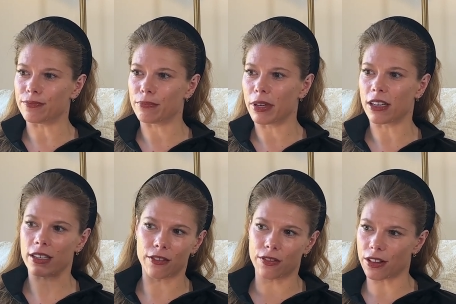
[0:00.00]

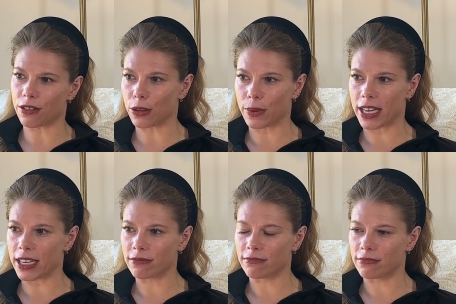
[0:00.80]
parking further
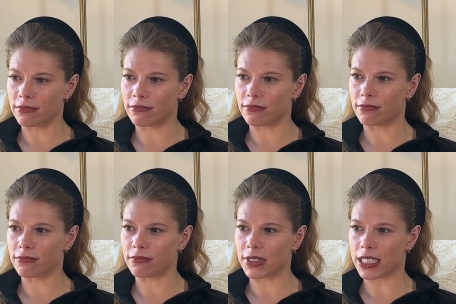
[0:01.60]
away
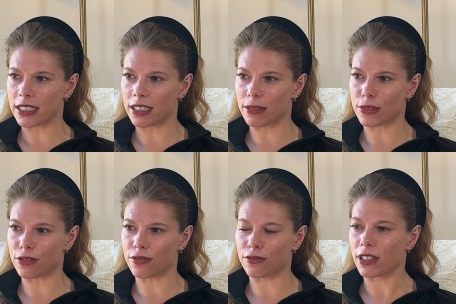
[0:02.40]
in terms
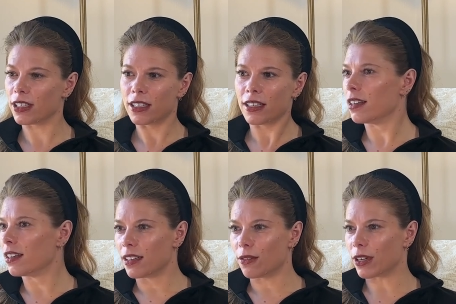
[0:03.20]
of
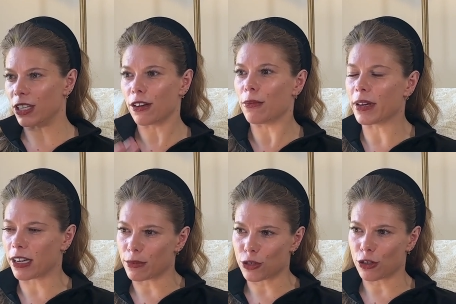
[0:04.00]
when you go and pick
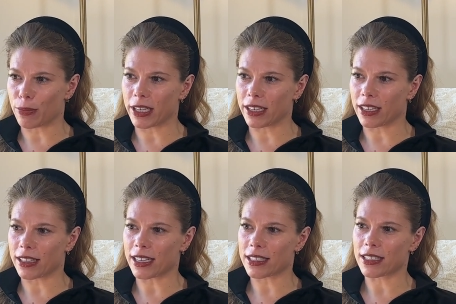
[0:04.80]
up your shopping. Like
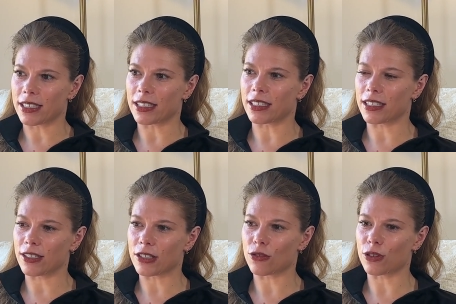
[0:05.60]

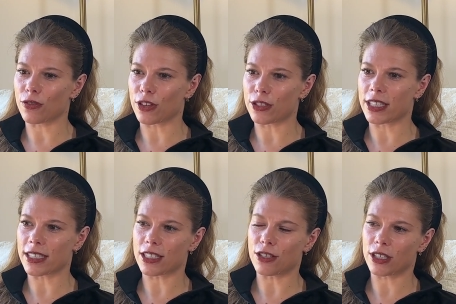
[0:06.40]
it's all of those
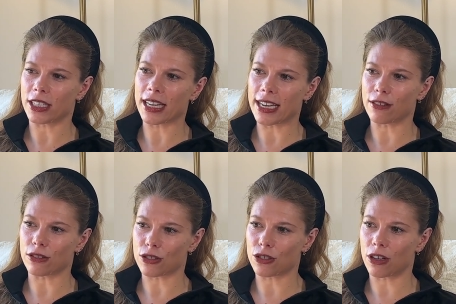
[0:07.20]
things that you can layer
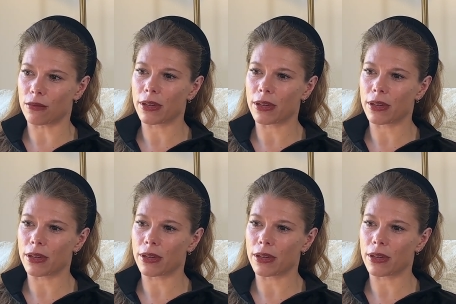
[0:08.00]
on top